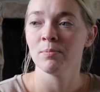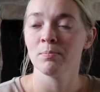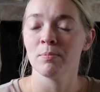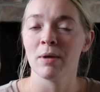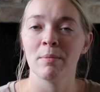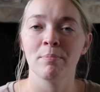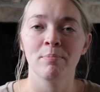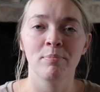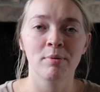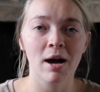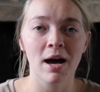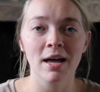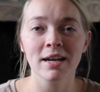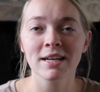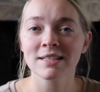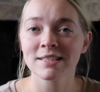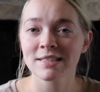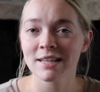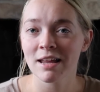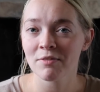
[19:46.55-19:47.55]
My
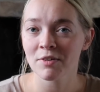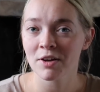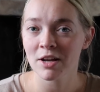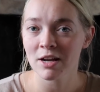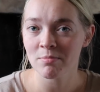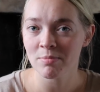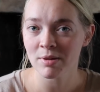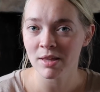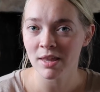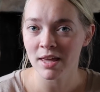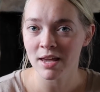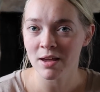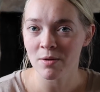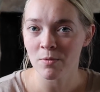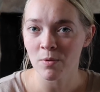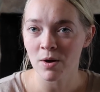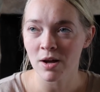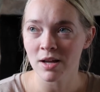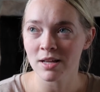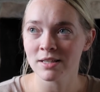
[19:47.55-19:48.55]
body is never going to be like
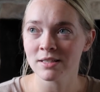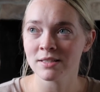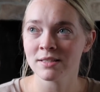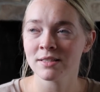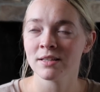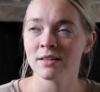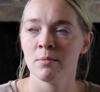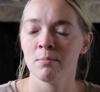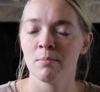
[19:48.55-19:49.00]
it was.